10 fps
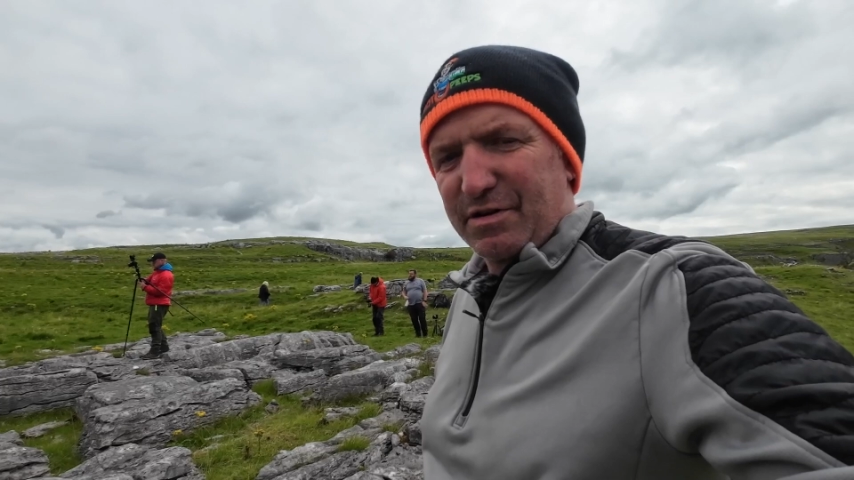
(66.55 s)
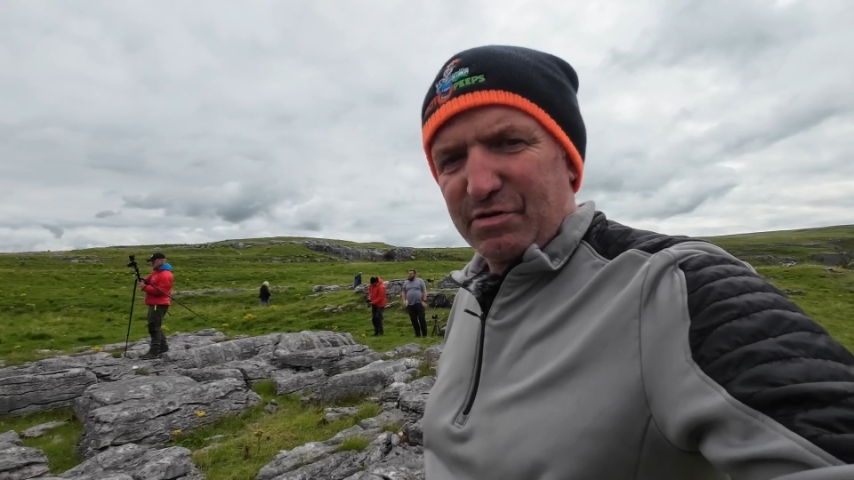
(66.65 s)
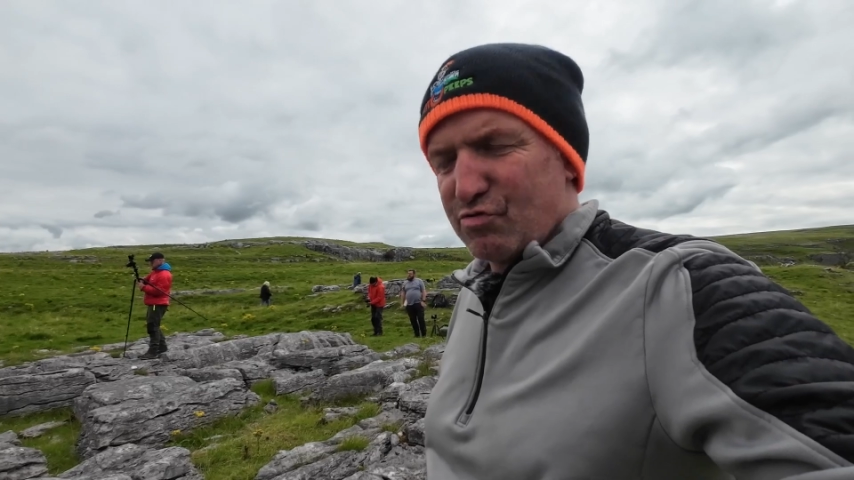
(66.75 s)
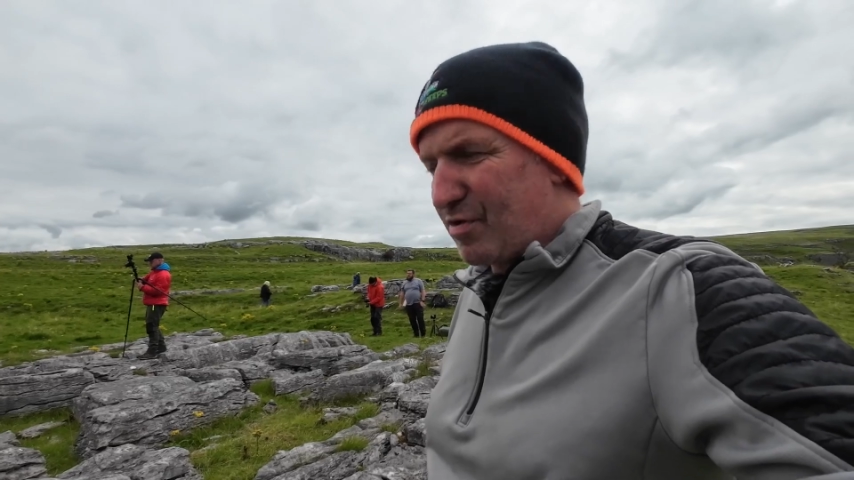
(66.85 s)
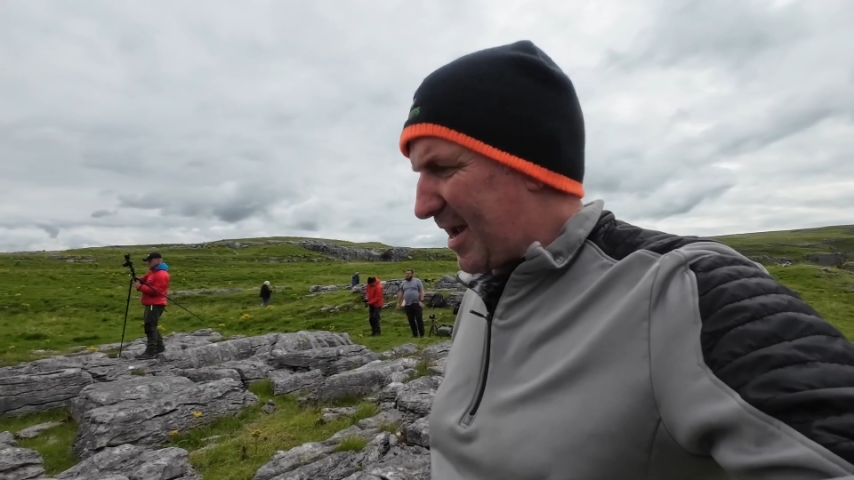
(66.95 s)

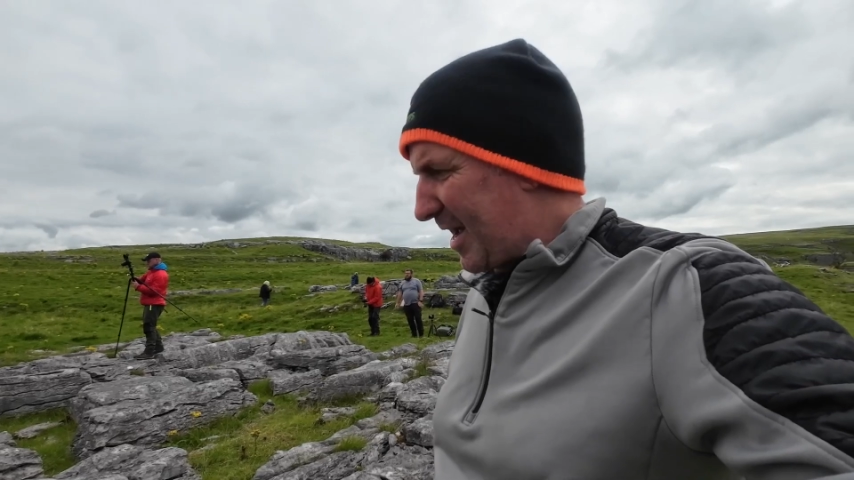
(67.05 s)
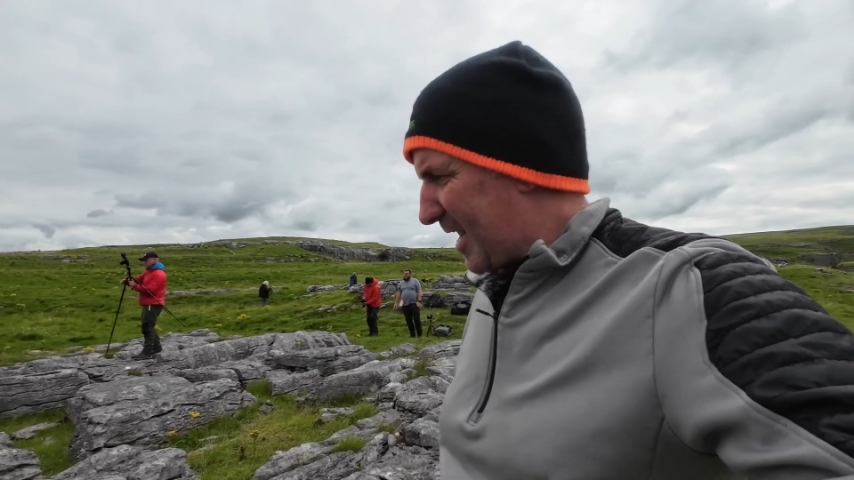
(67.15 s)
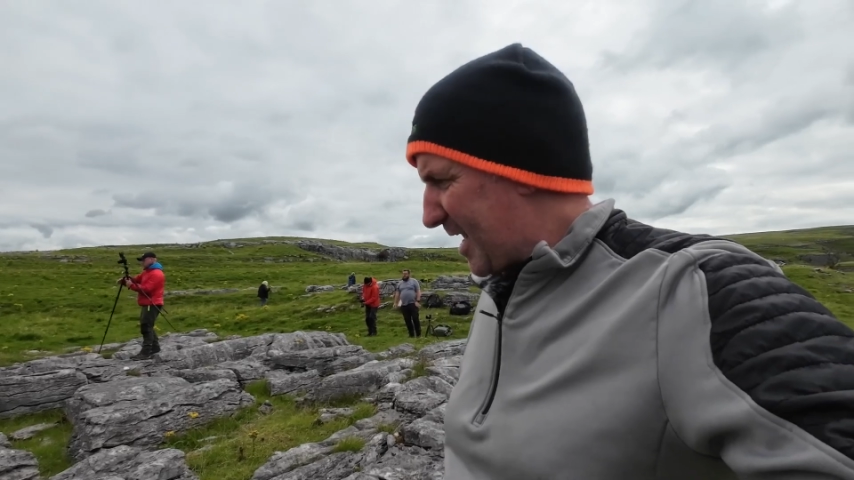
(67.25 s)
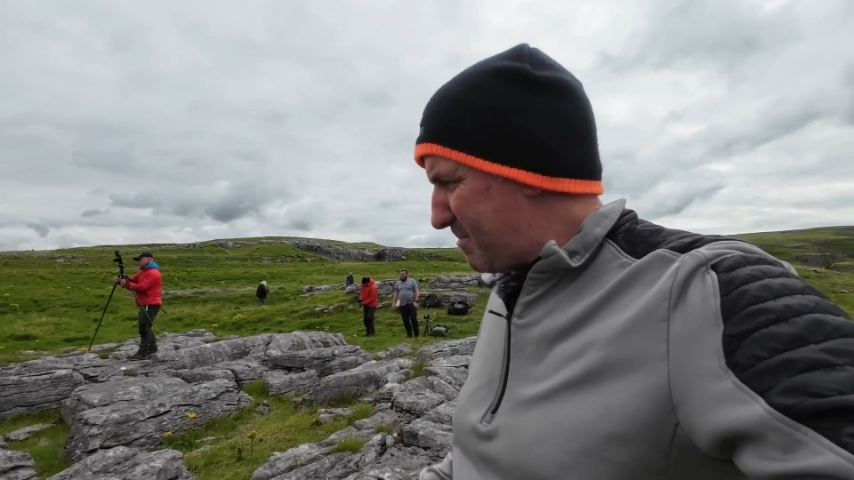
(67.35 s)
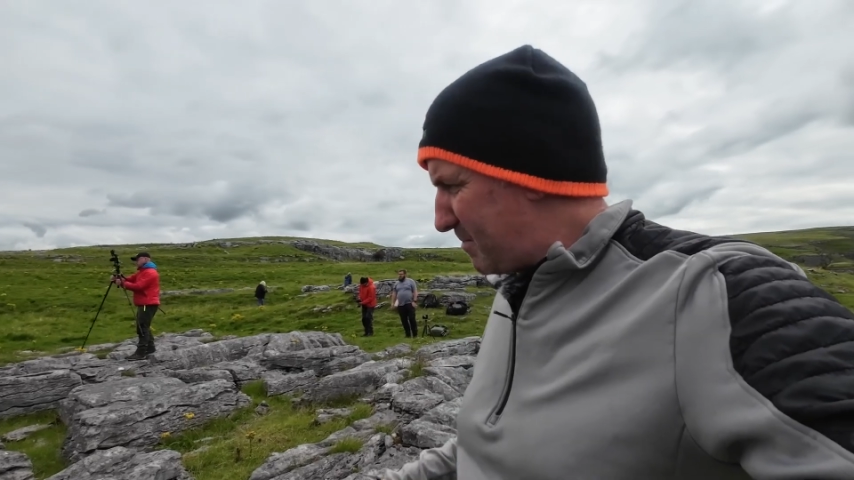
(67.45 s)
create
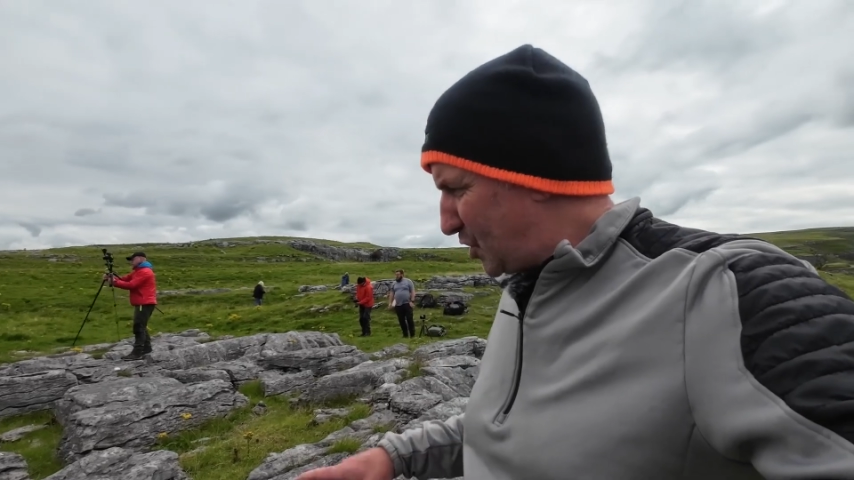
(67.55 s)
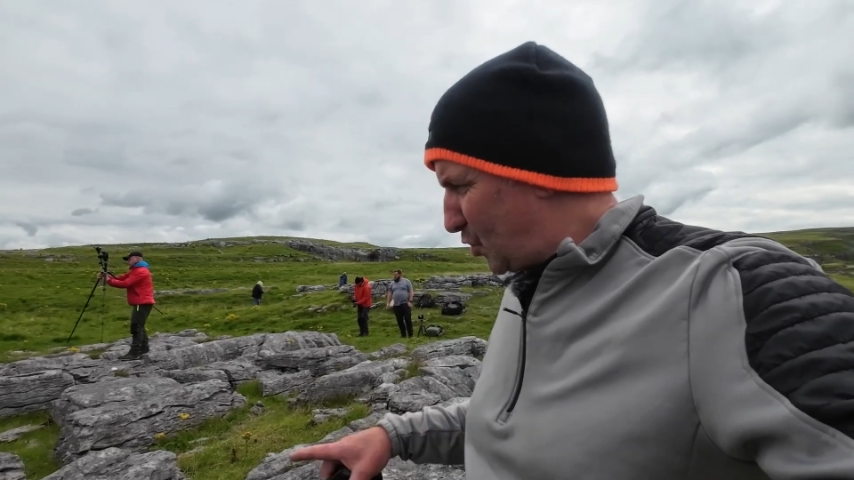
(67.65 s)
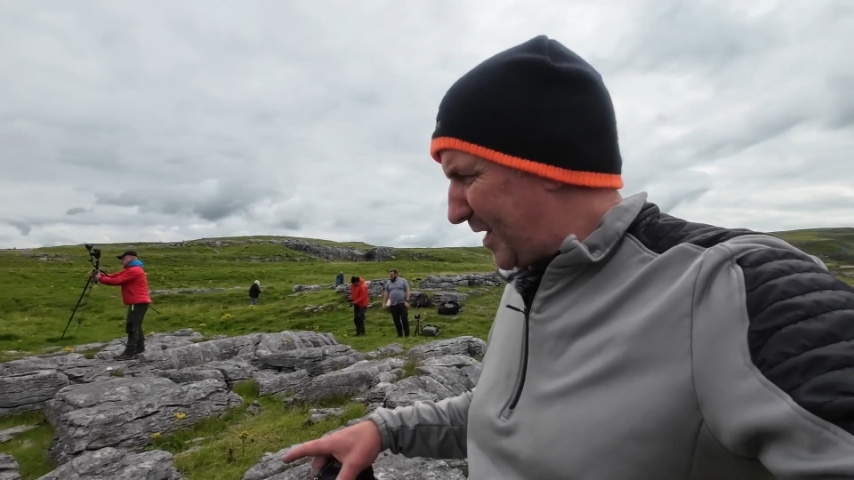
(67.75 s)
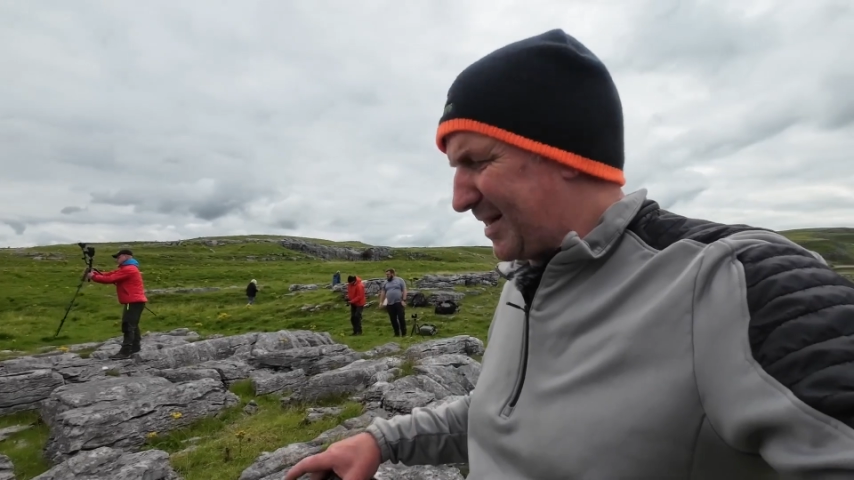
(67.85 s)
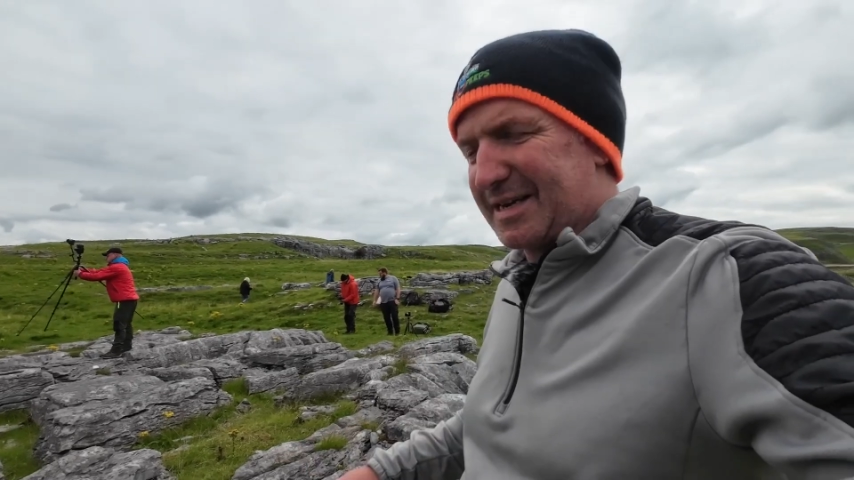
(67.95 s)
in
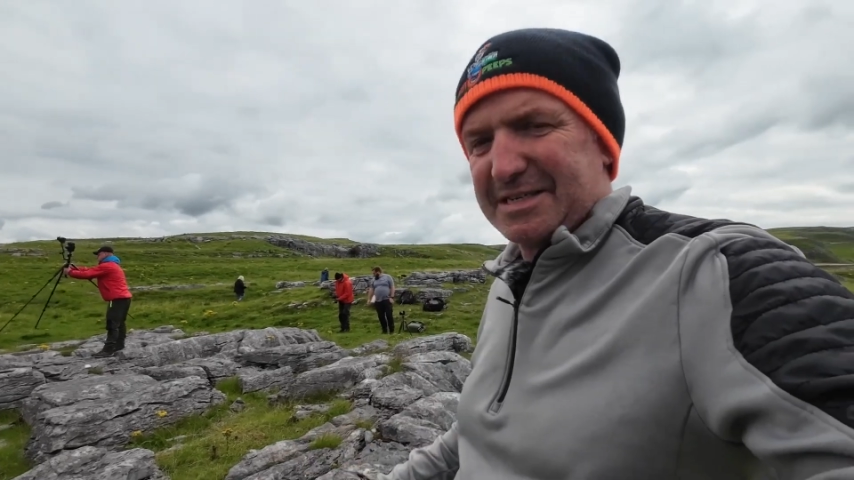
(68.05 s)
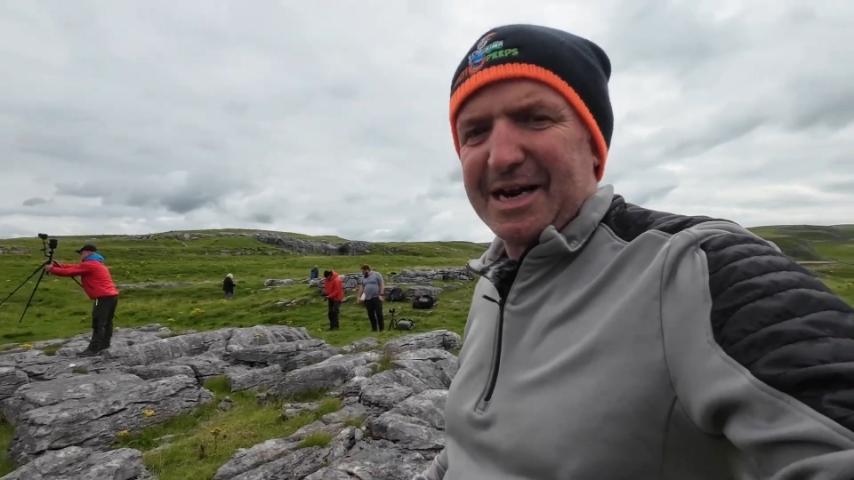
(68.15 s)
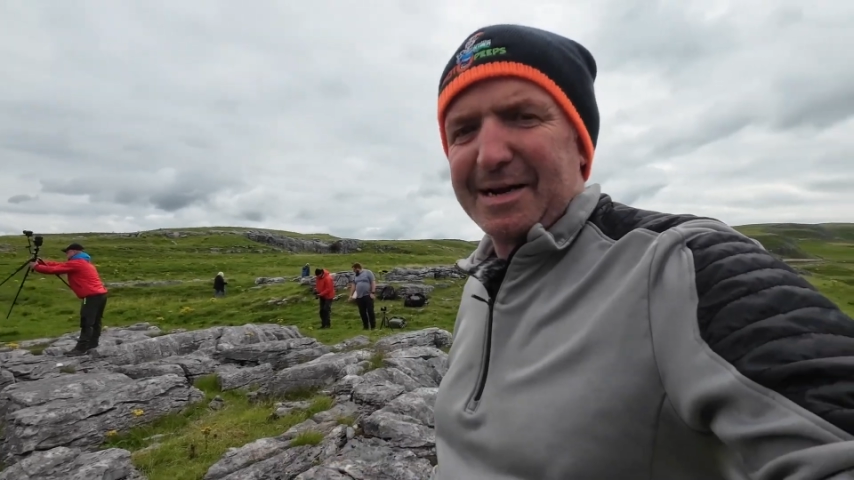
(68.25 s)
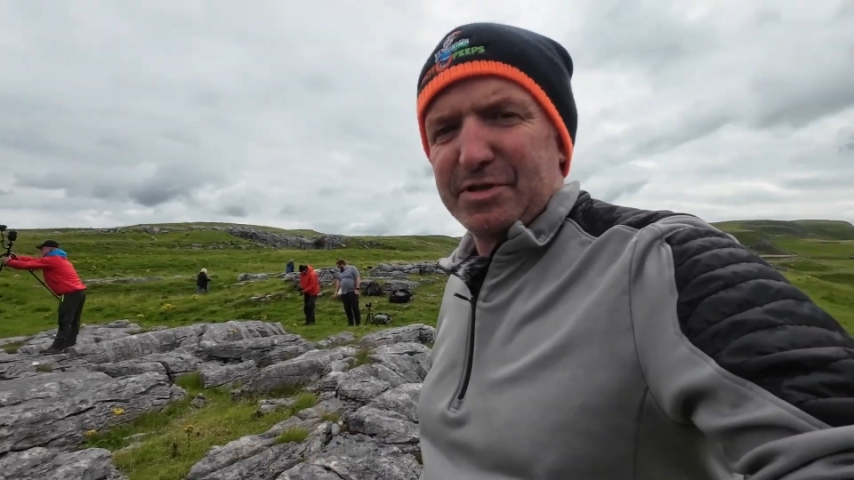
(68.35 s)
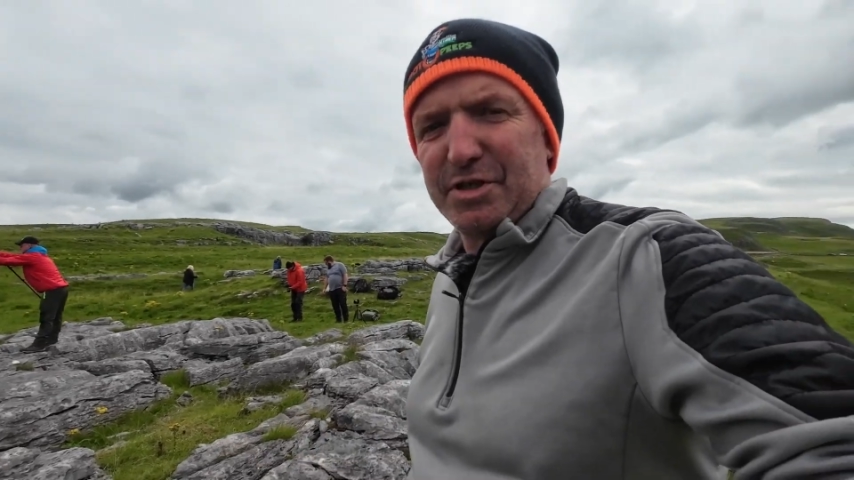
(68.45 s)
between this
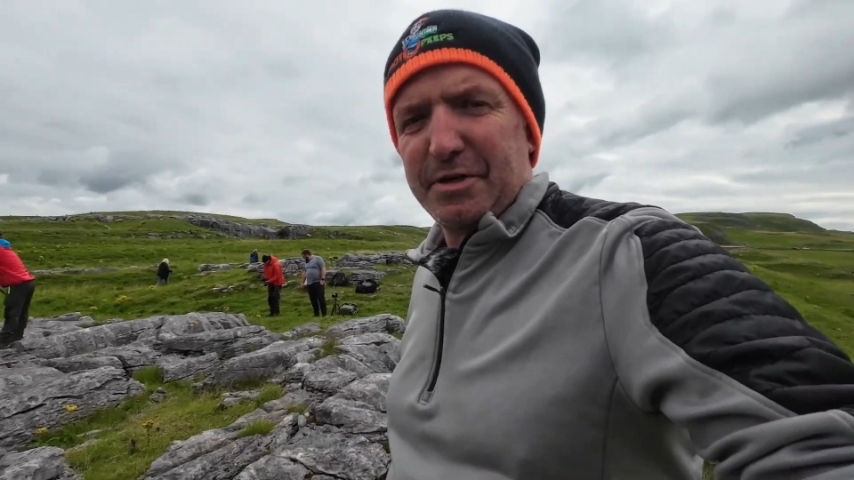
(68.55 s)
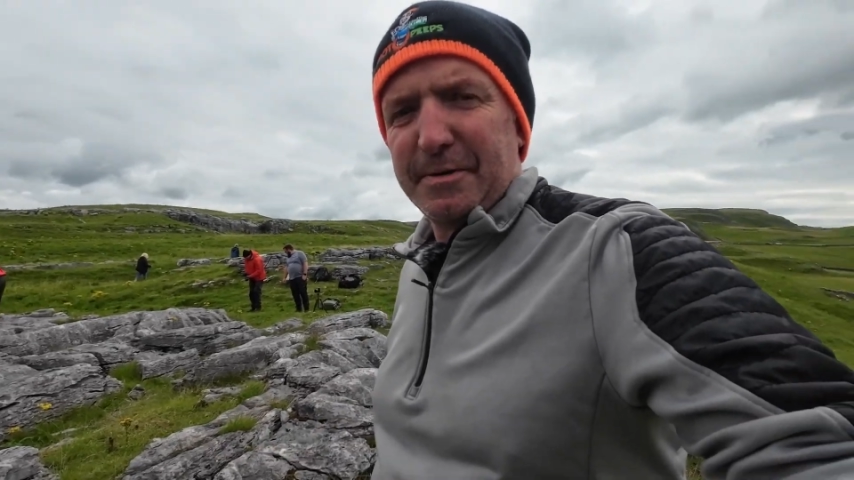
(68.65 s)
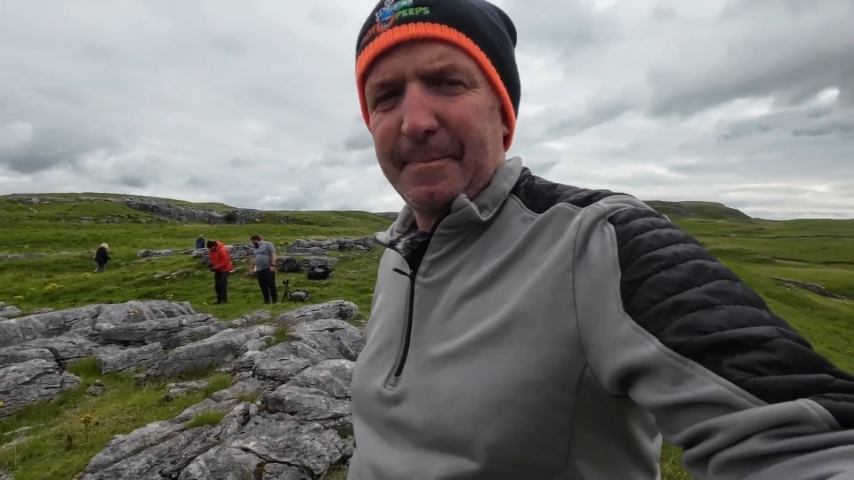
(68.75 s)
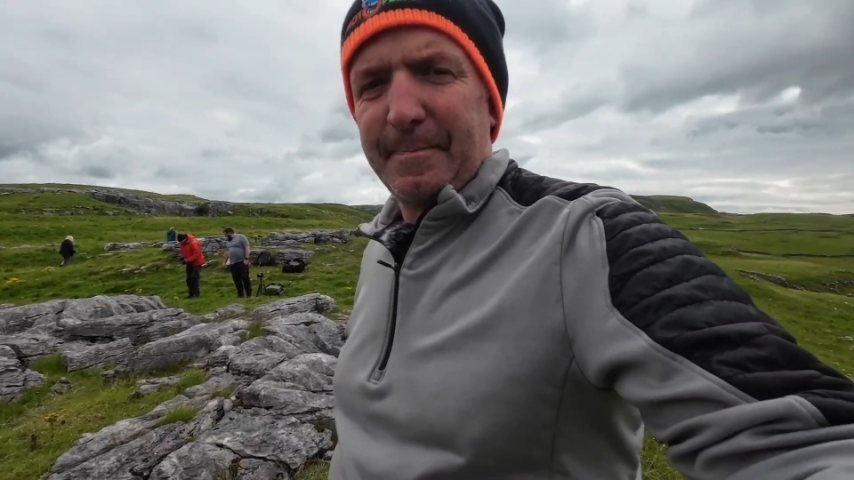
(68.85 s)
limestone.